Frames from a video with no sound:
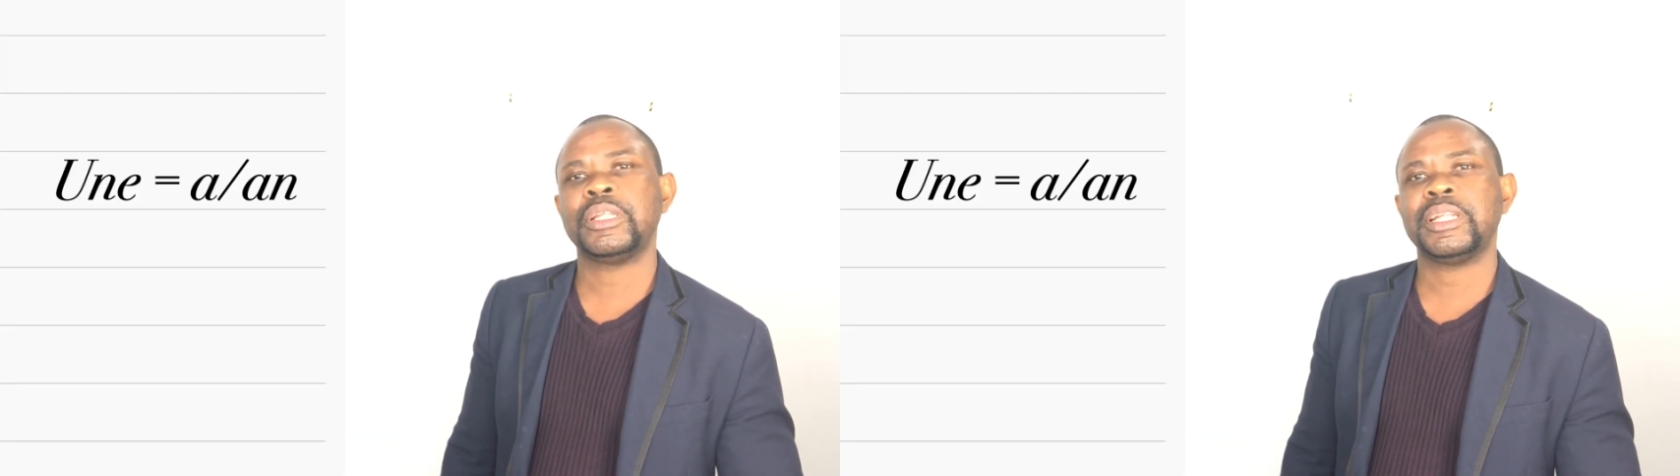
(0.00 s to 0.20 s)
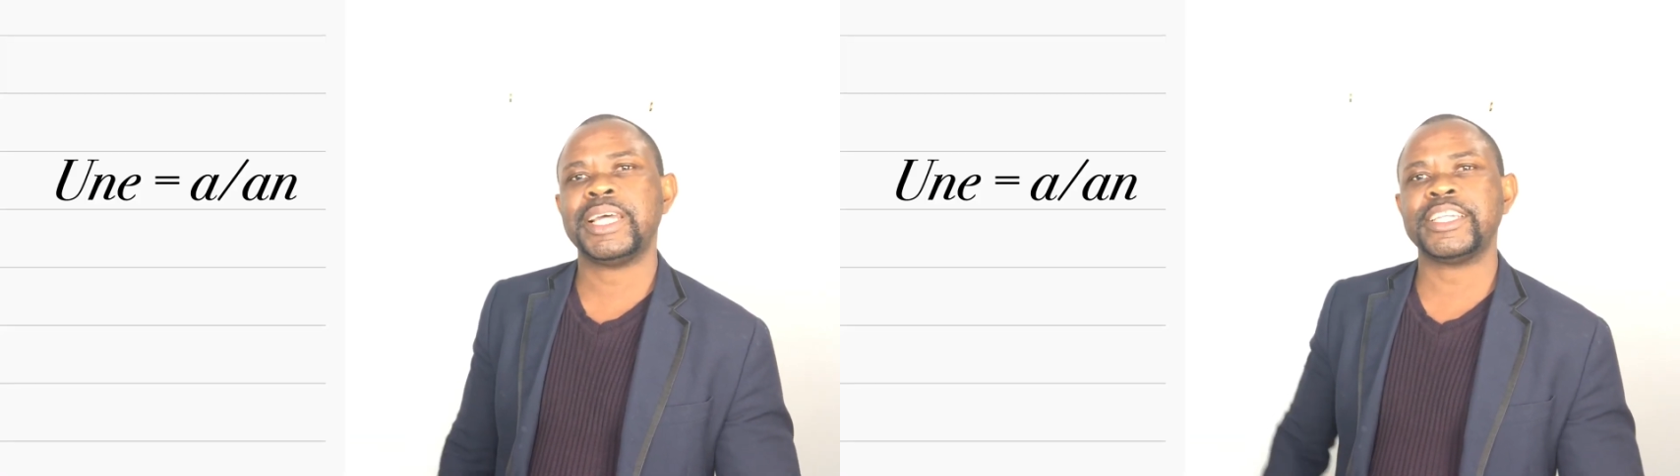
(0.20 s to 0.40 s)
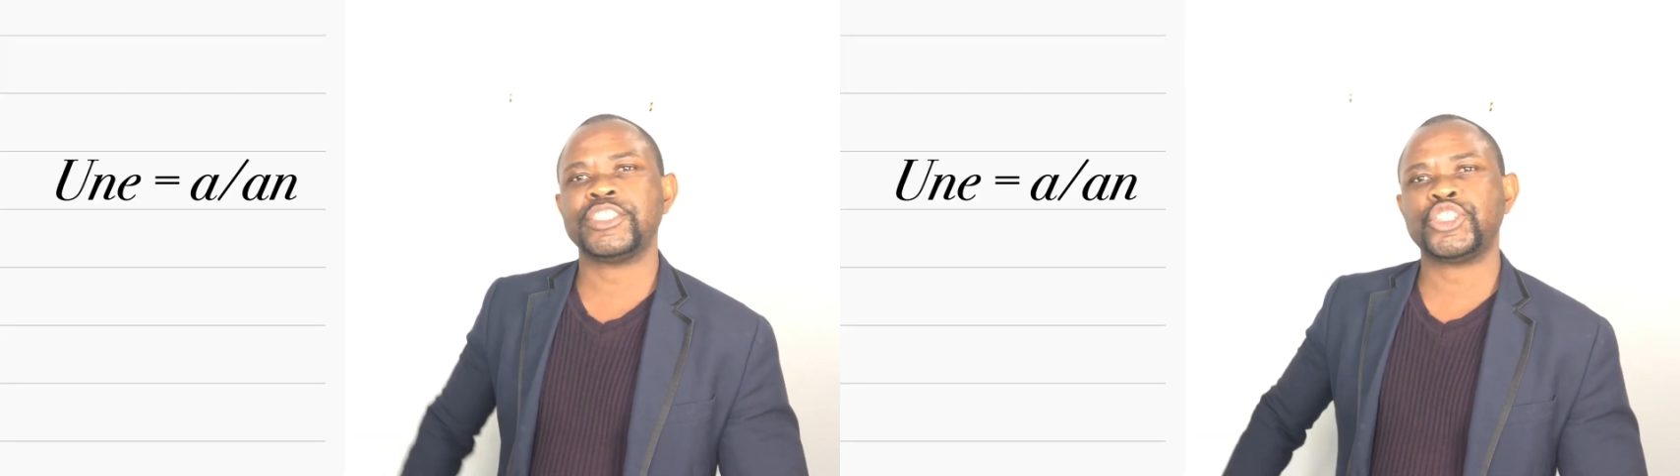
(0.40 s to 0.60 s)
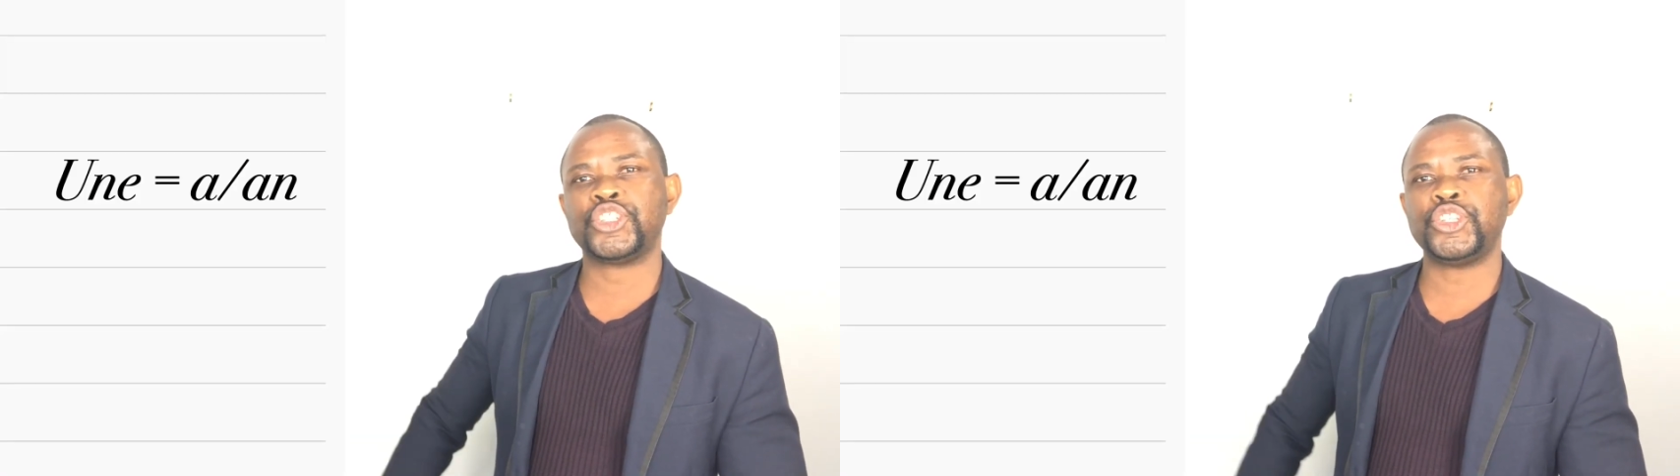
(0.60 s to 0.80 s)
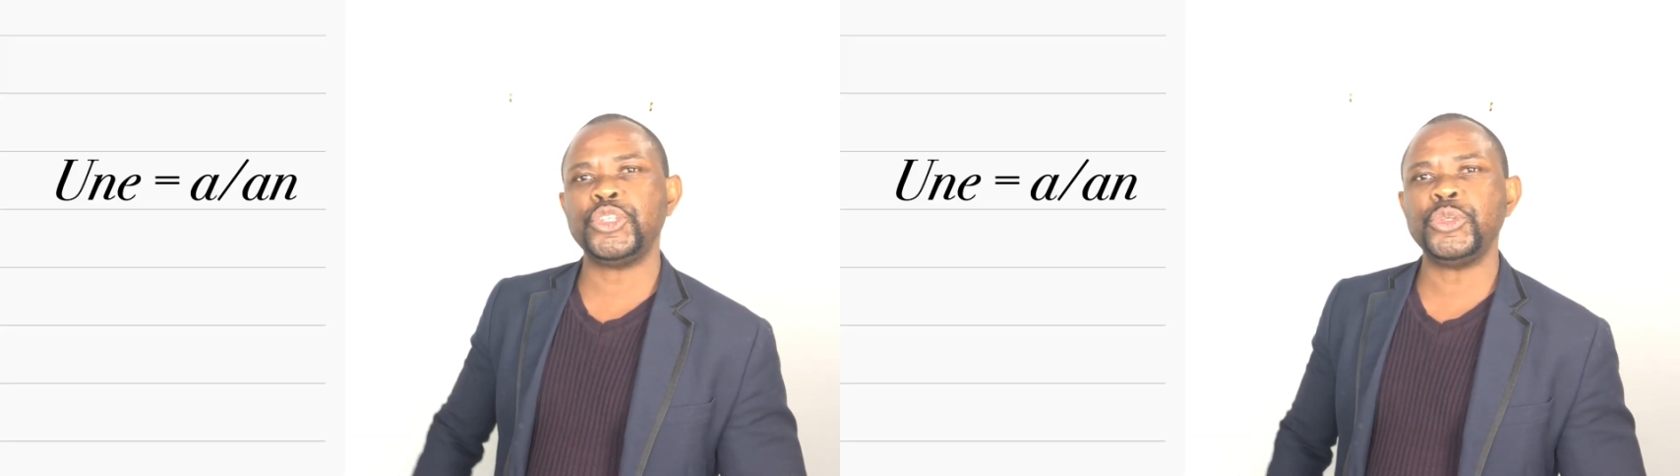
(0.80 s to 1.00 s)
like
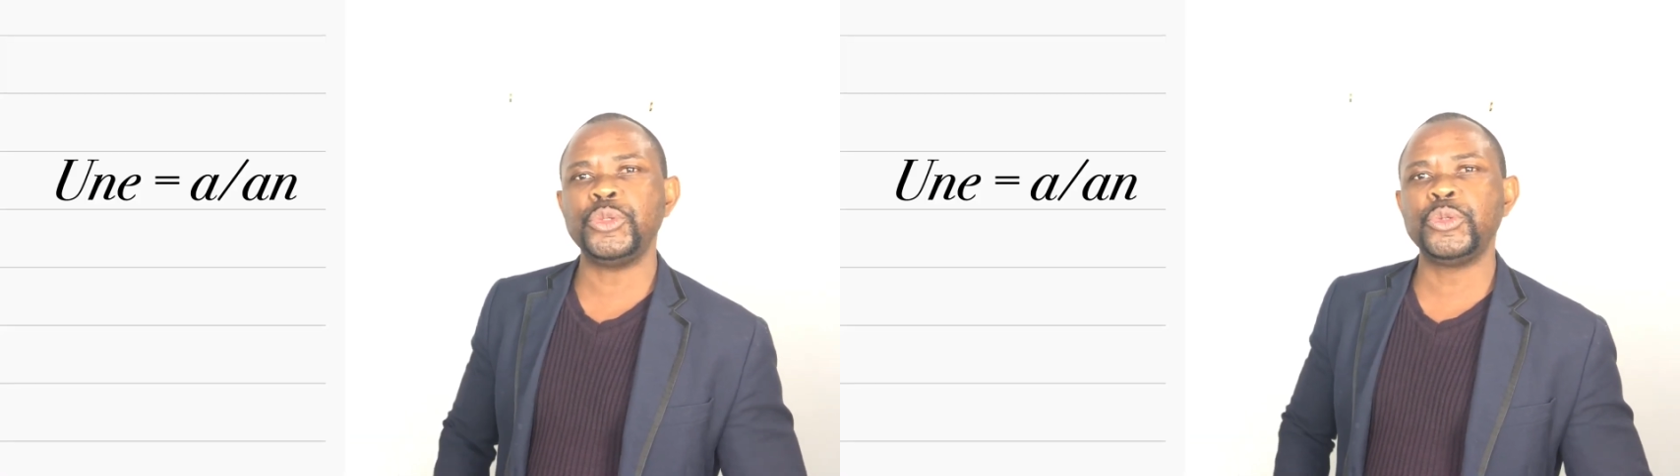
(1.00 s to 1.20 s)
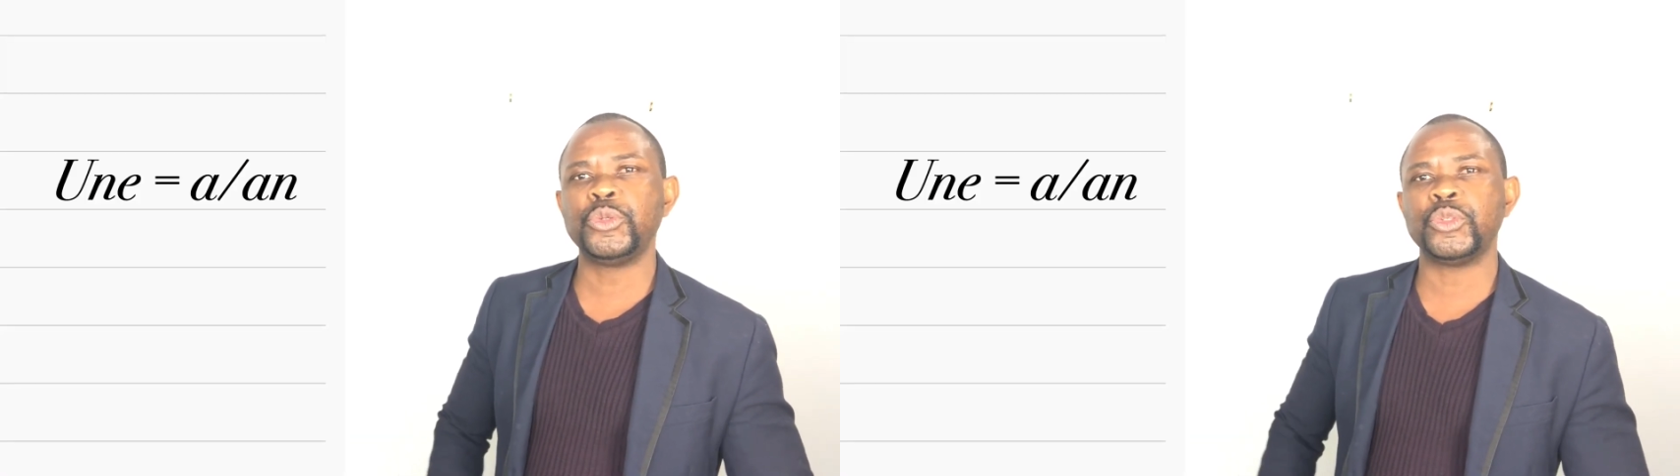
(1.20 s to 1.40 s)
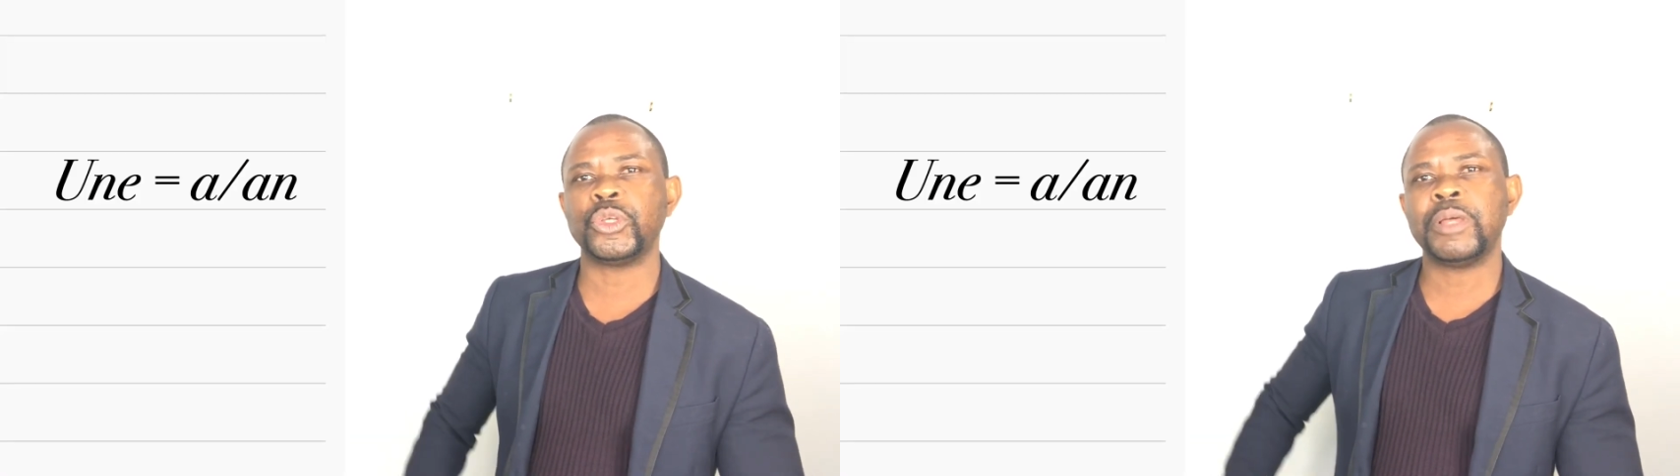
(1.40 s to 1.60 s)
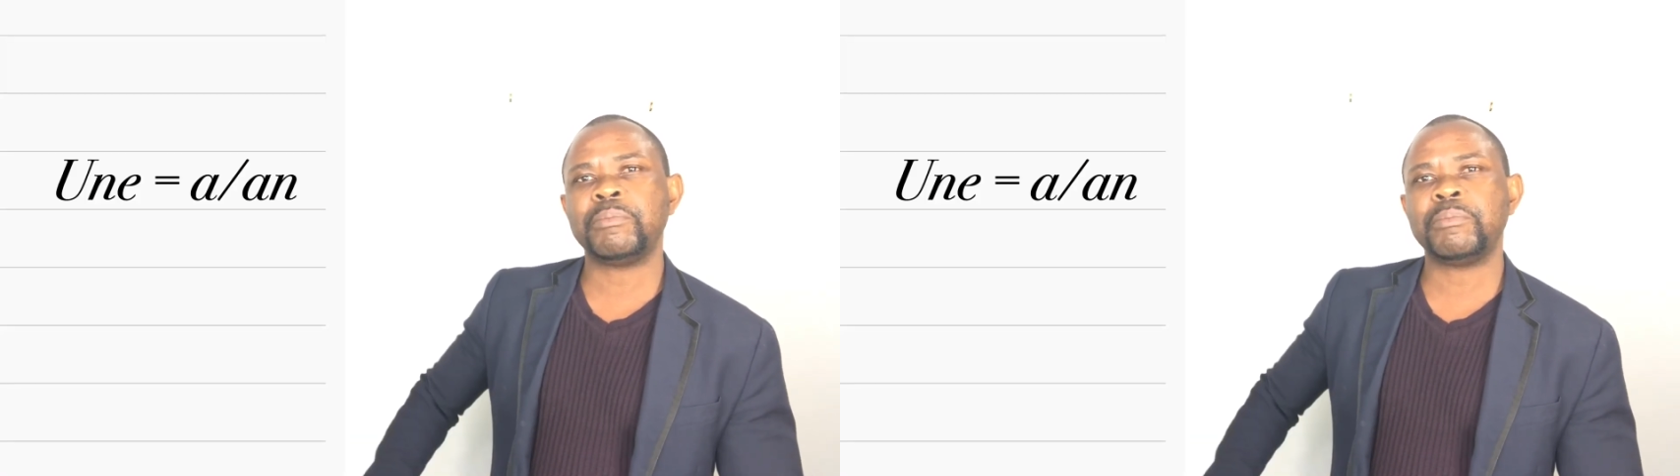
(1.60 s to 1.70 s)
tune,